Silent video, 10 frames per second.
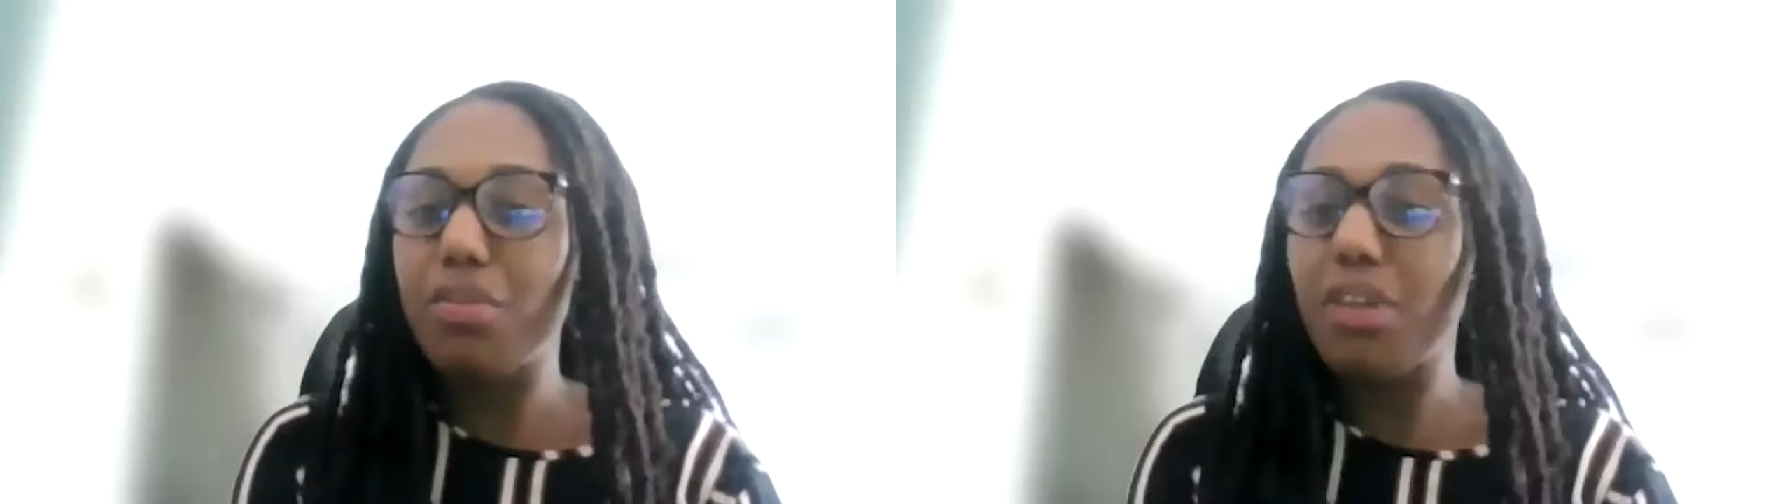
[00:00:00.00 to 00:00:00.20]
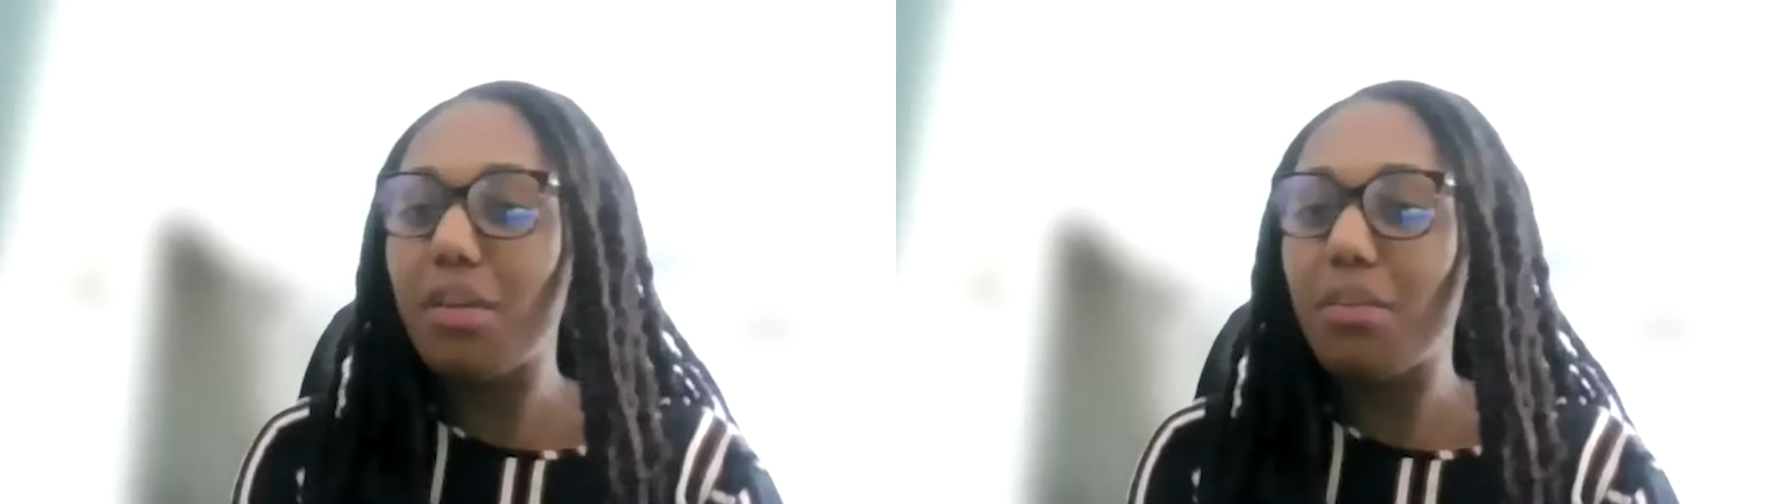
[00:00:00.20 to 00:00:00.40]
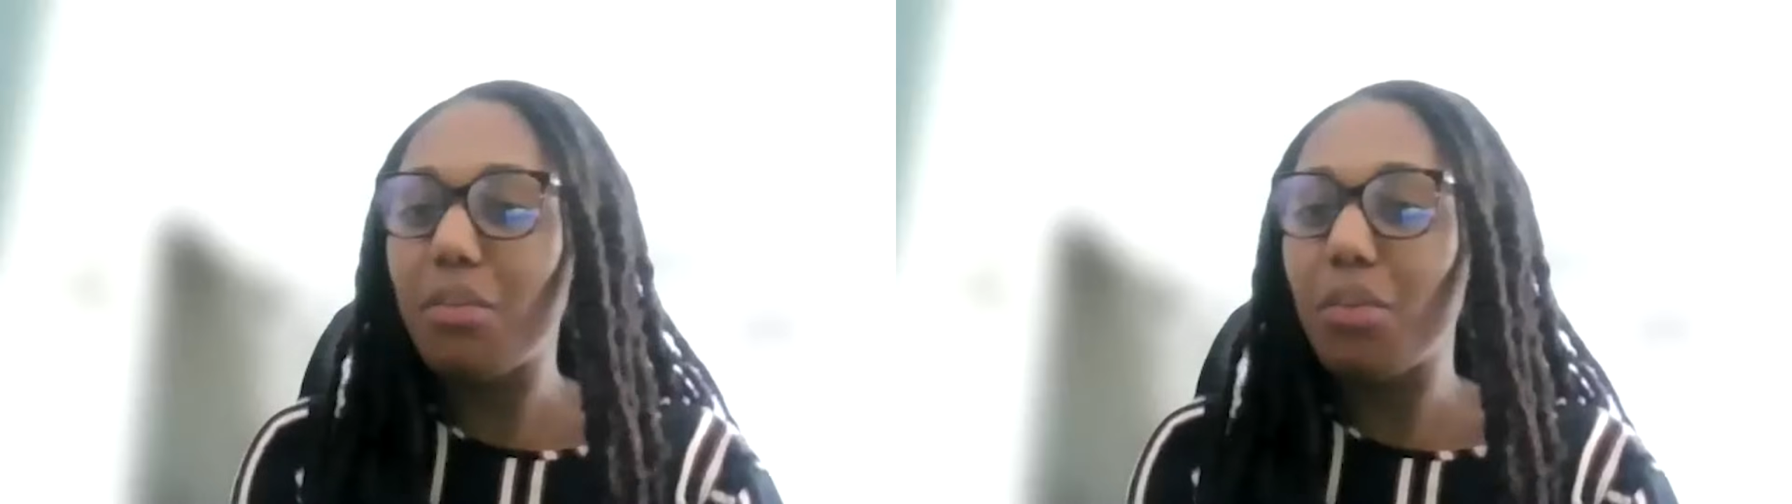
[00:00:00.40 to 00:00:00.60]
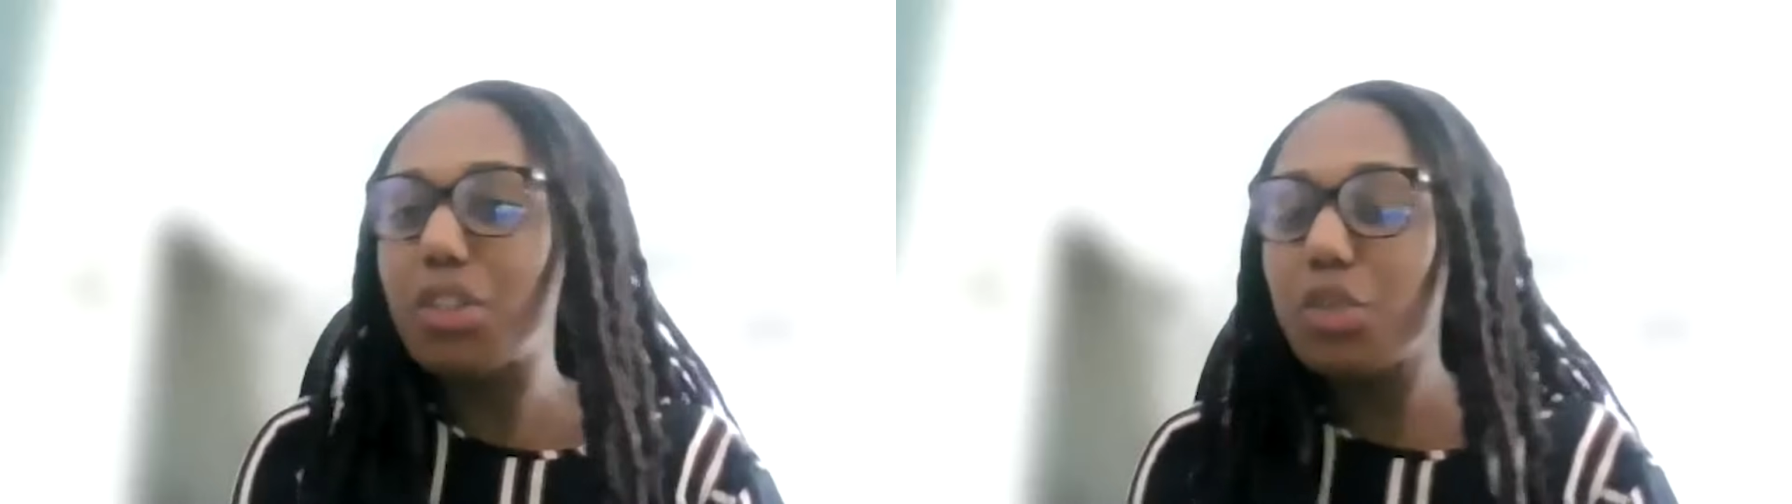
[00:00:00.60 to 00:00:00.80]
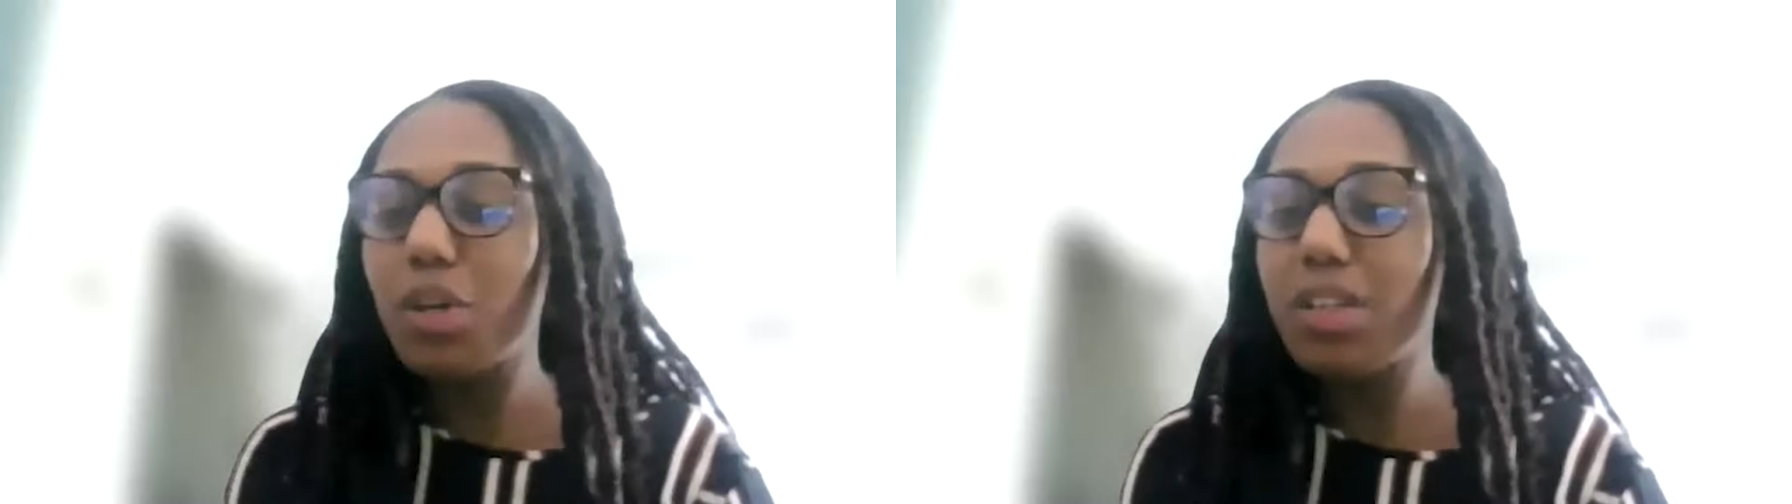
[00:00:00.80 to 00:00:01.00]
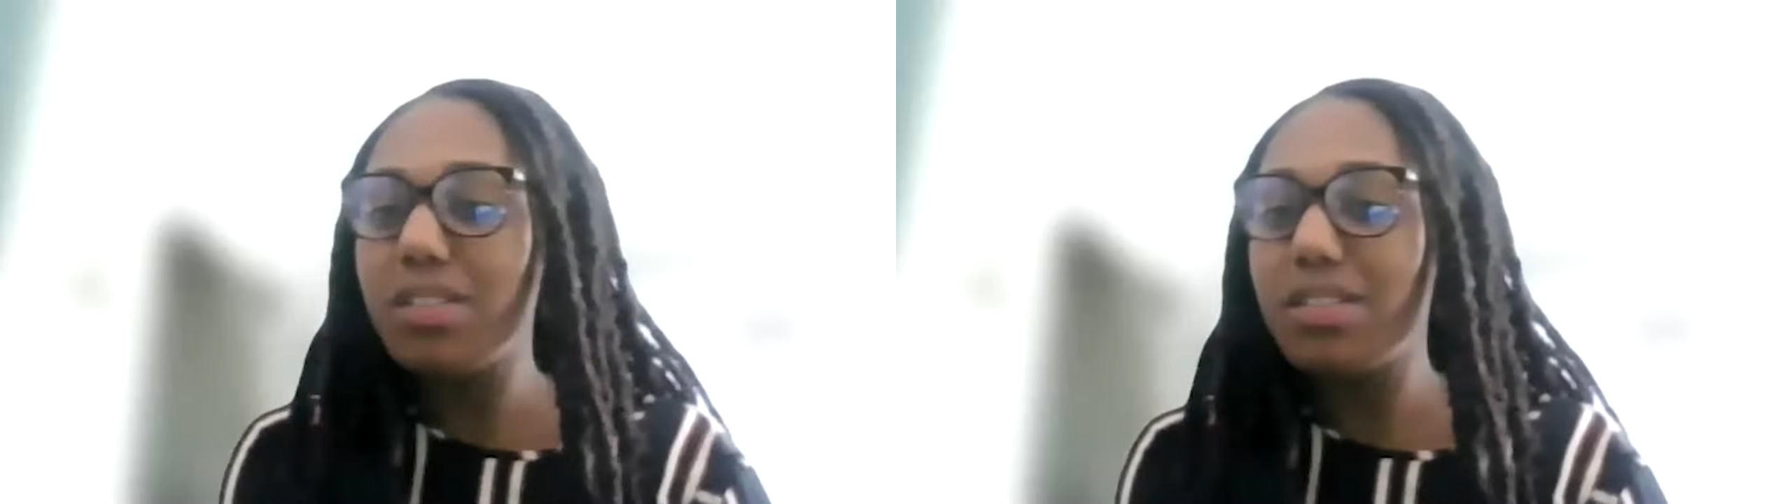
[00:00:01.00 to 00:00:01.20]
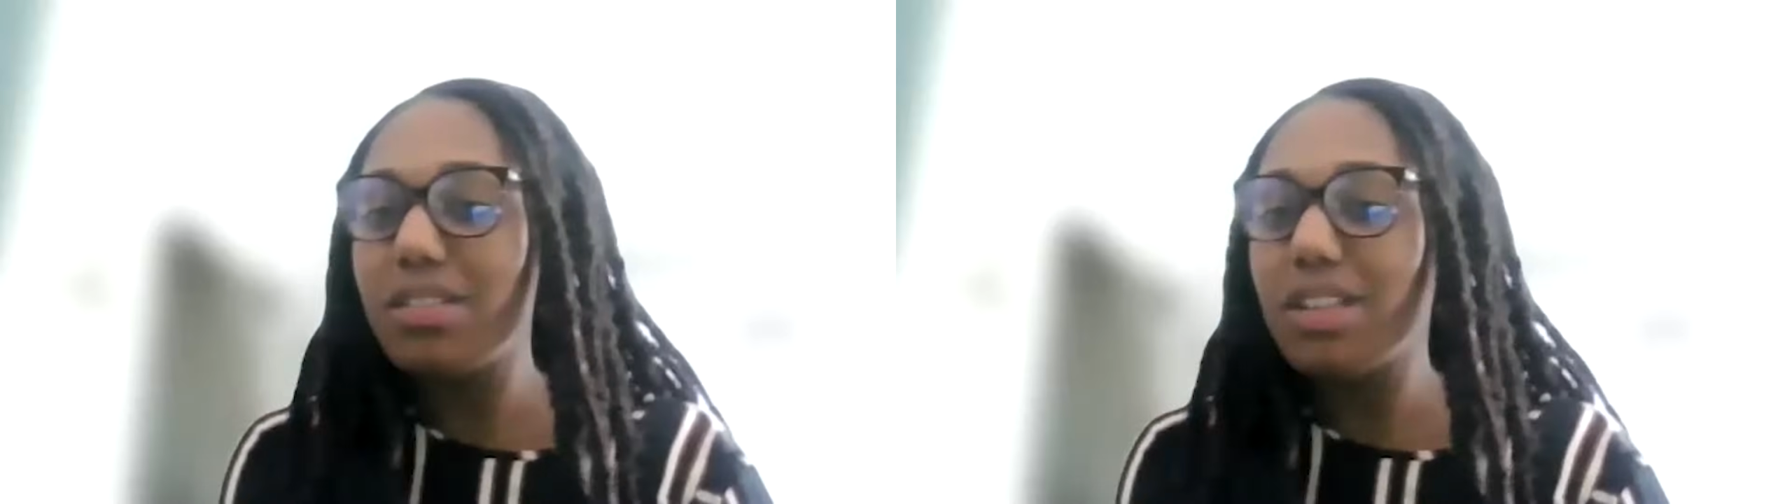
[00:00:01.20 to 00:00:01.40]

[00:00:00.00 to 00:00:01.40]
some one-to-one